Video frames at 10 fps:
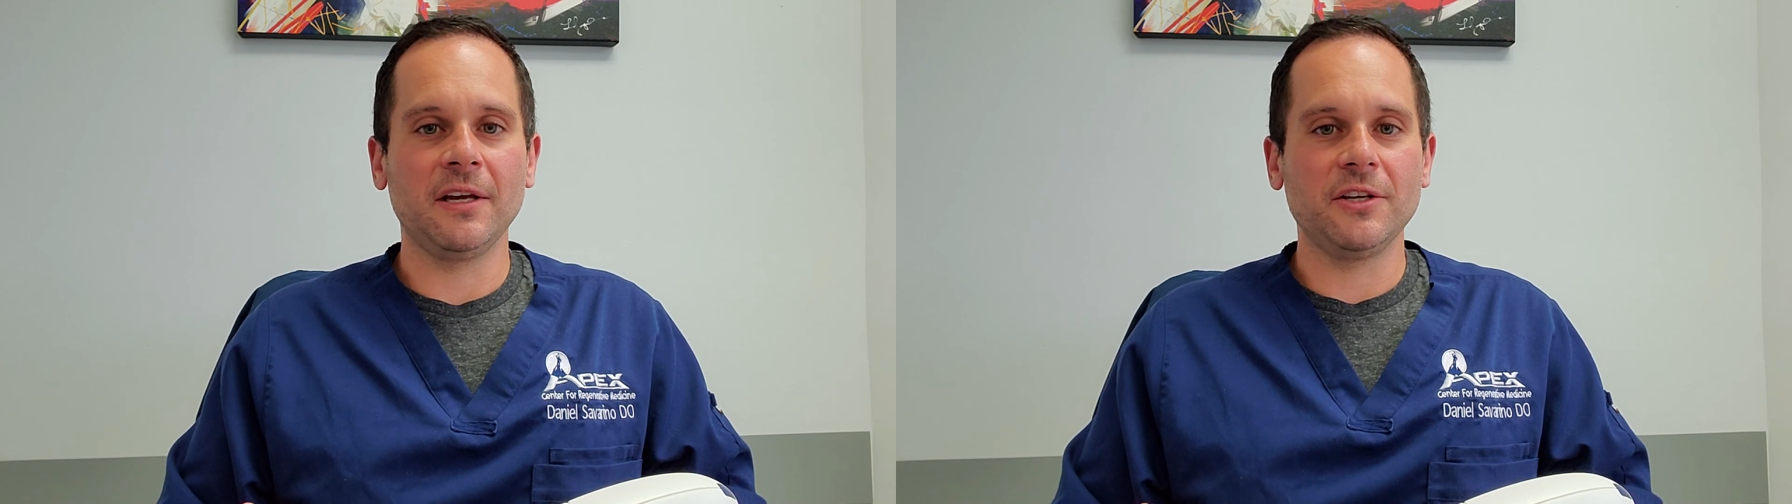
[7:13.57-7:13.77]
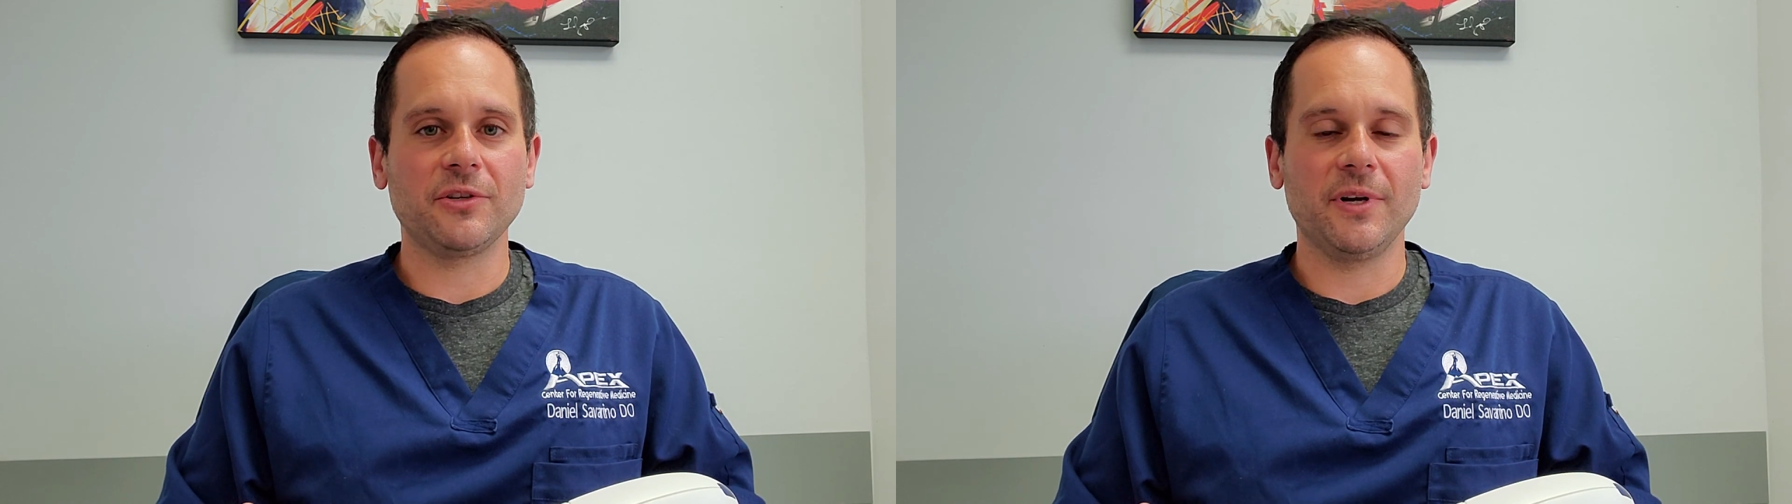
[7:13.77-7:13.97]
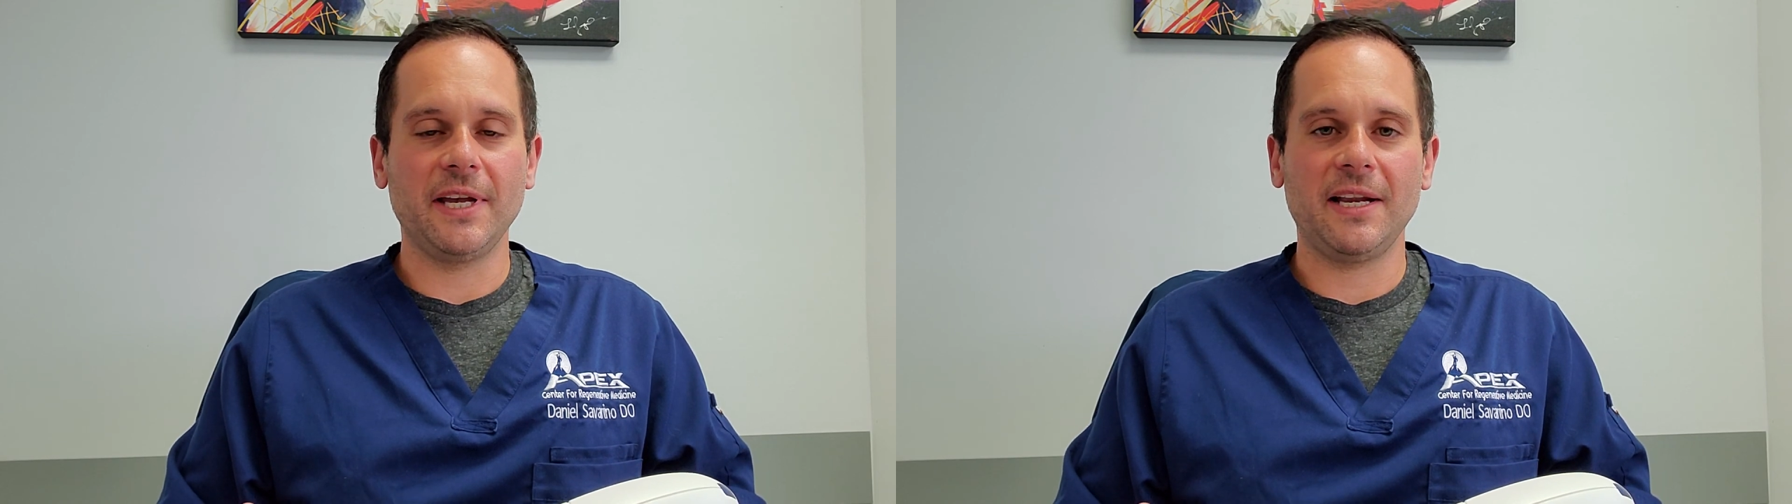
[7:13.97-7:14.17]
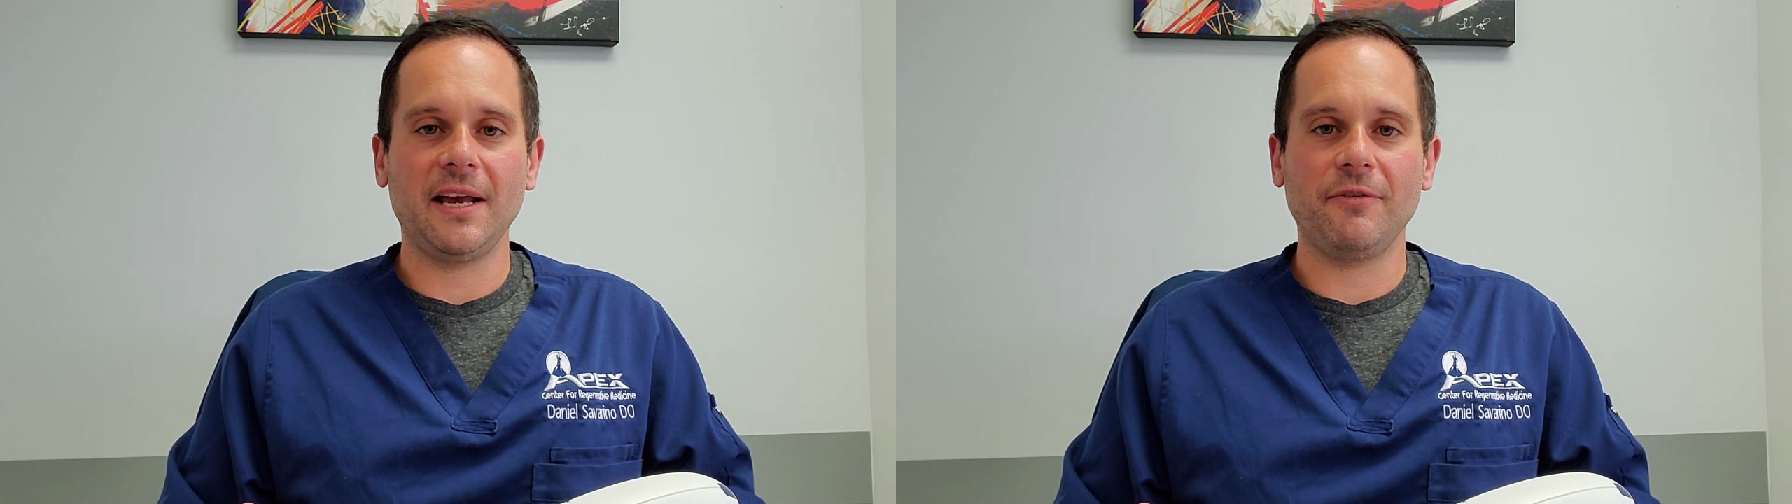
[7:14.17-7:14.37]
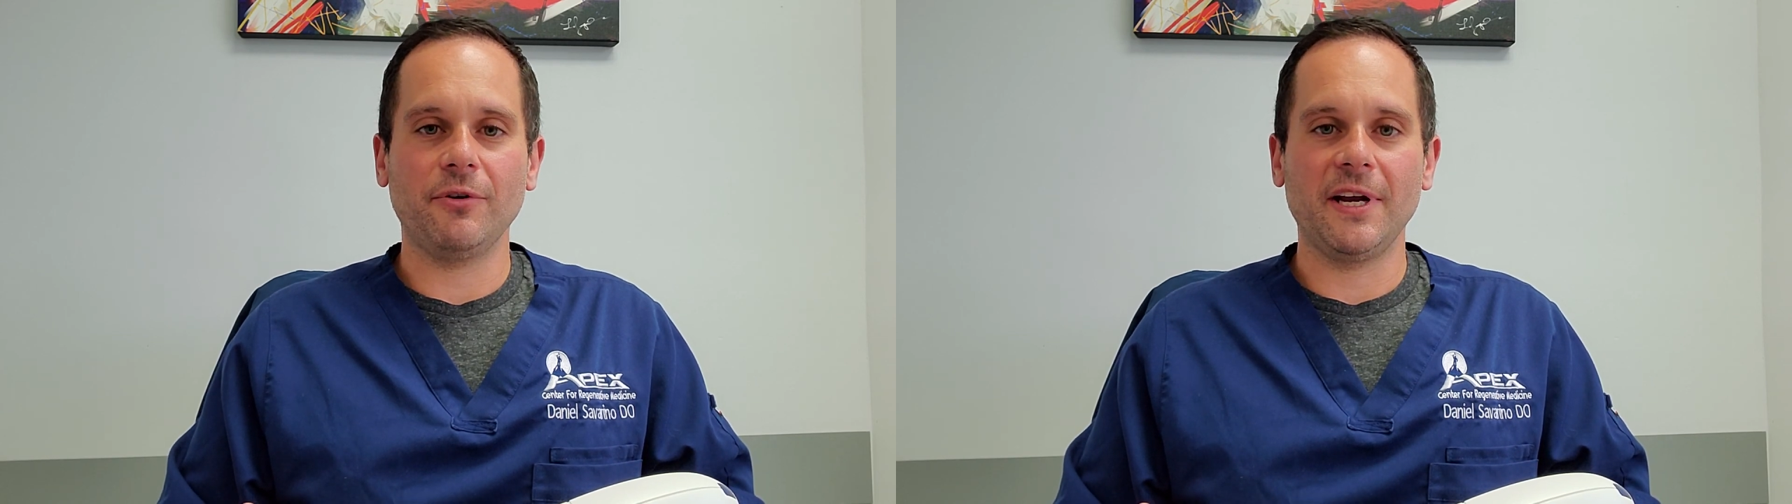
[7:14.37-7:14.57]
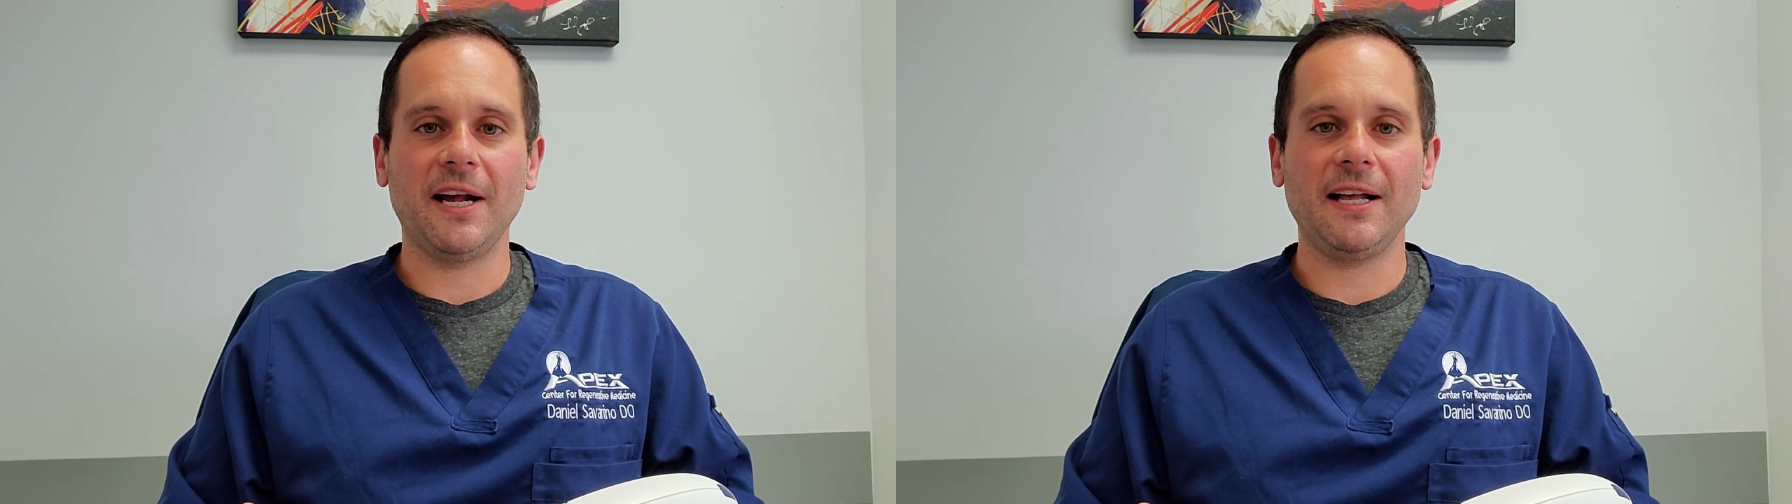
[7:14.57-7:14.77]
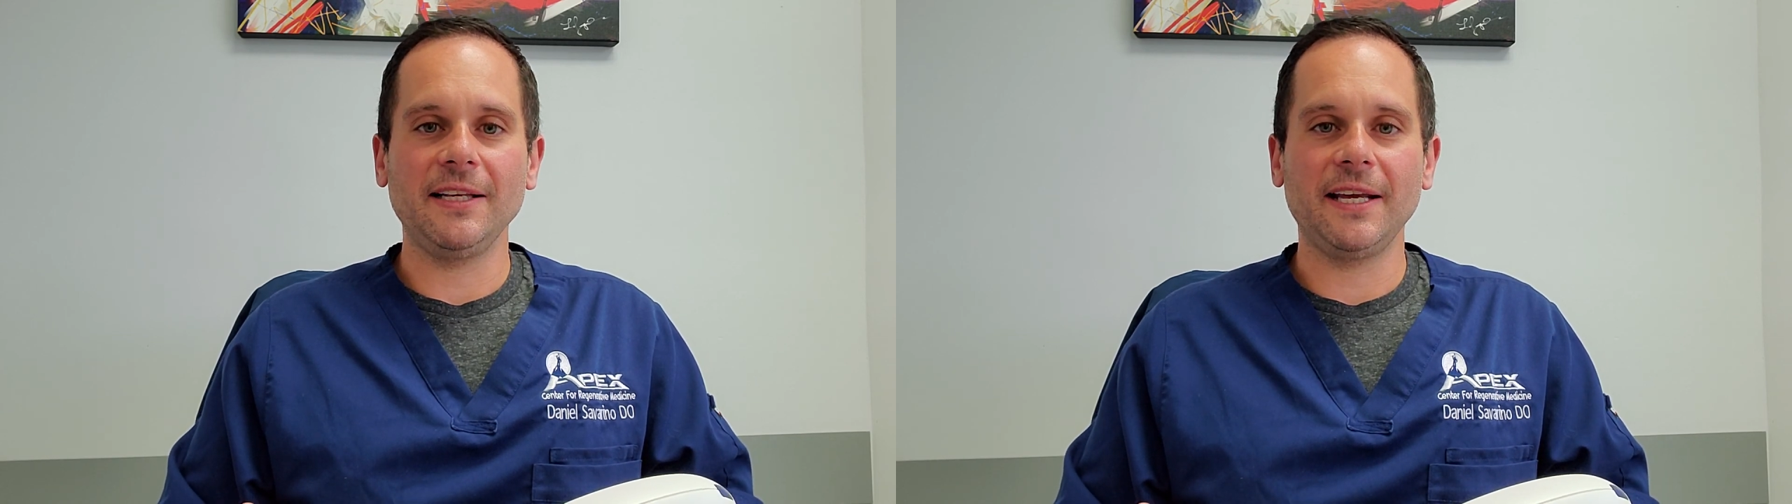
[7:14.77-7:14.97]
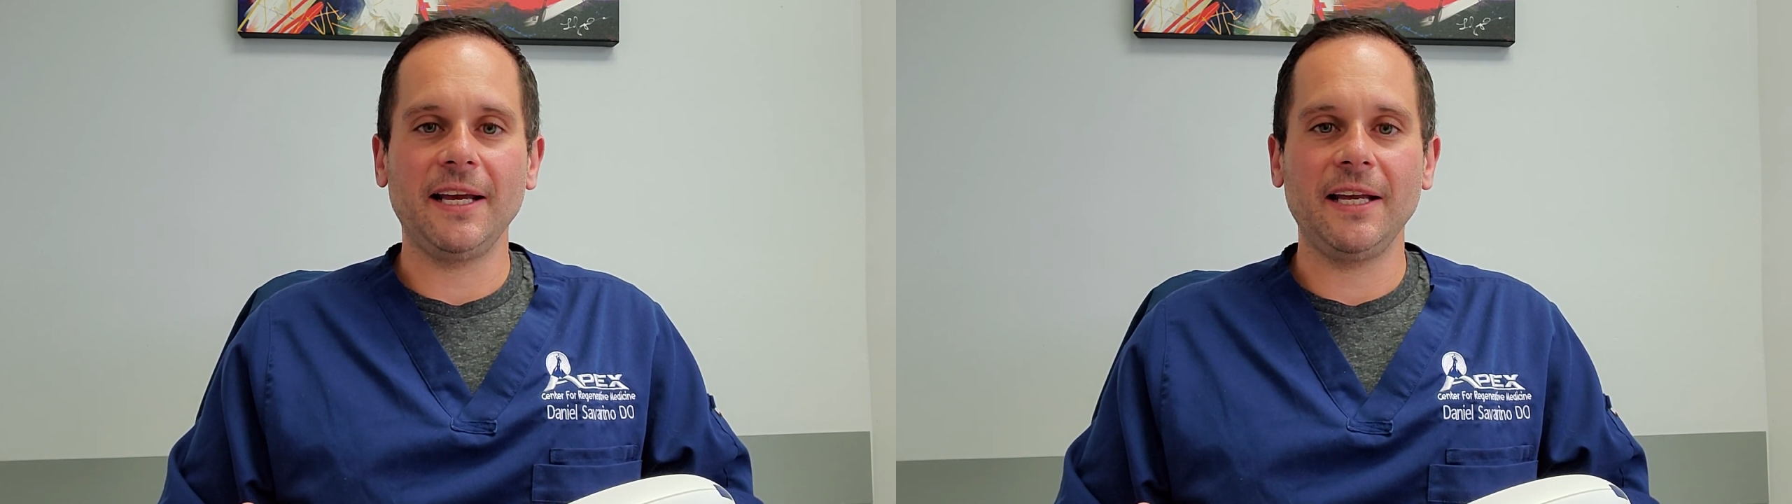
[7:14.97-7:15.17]
So again, have a great
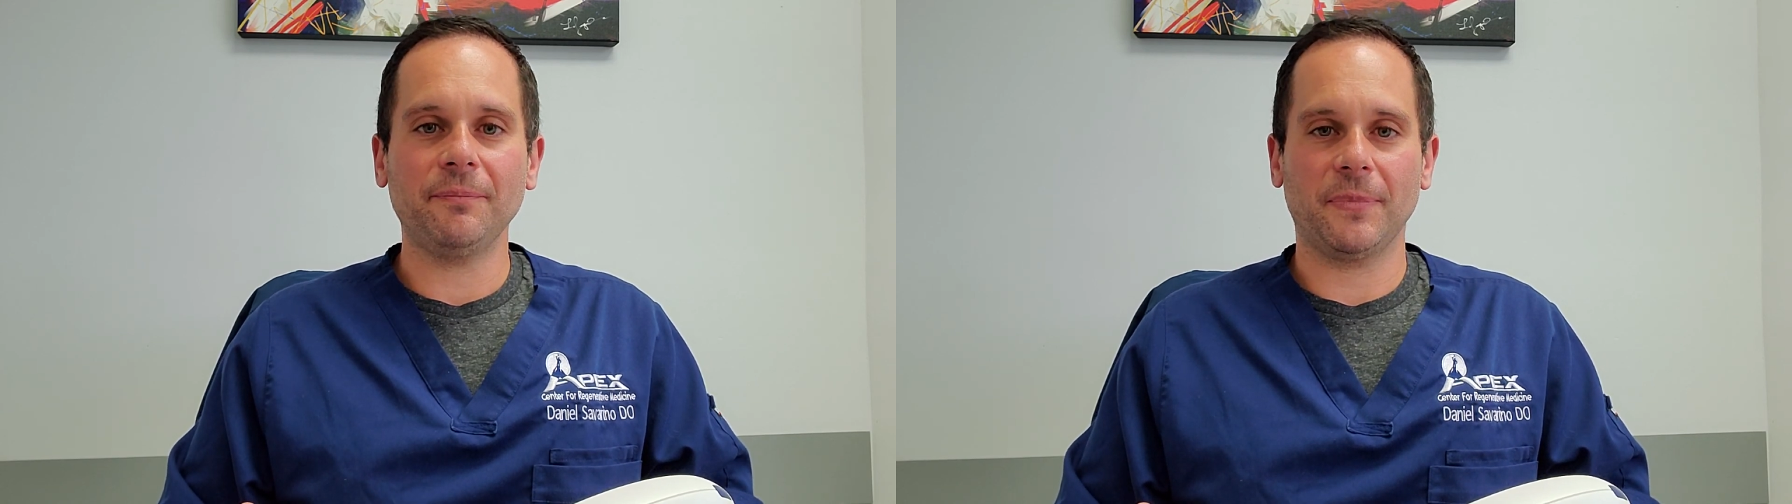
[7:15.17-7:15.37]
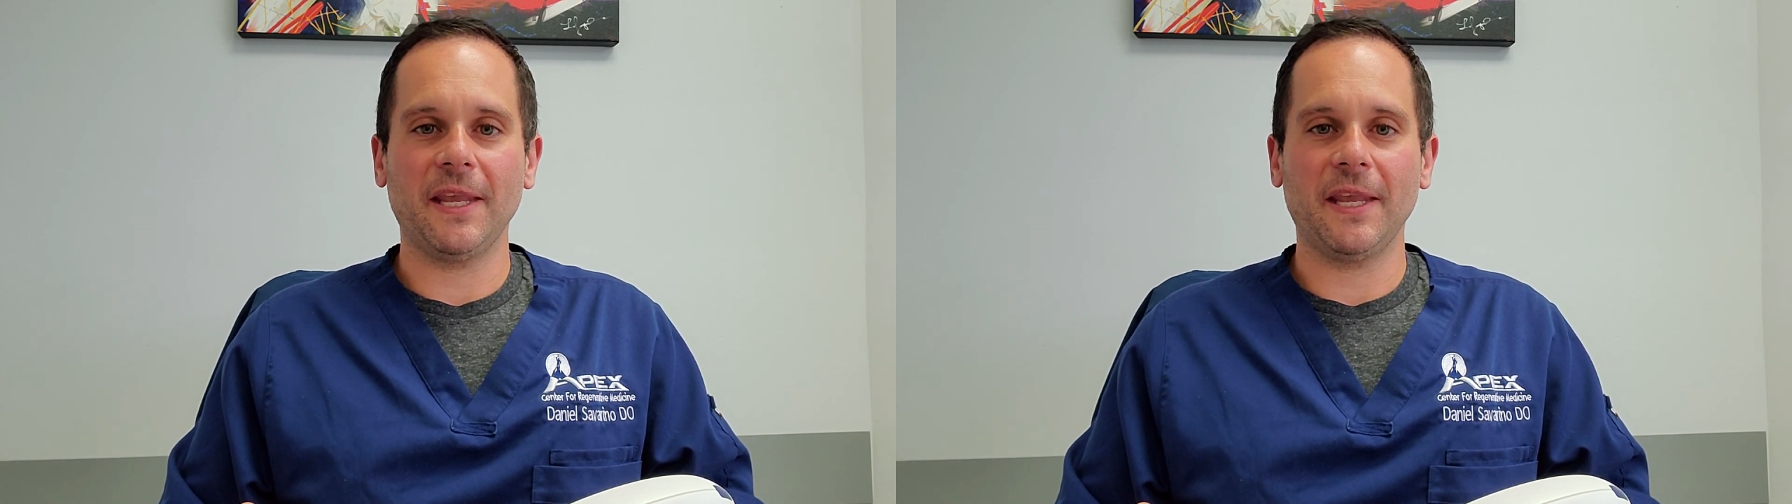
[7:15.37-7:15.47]
holiday,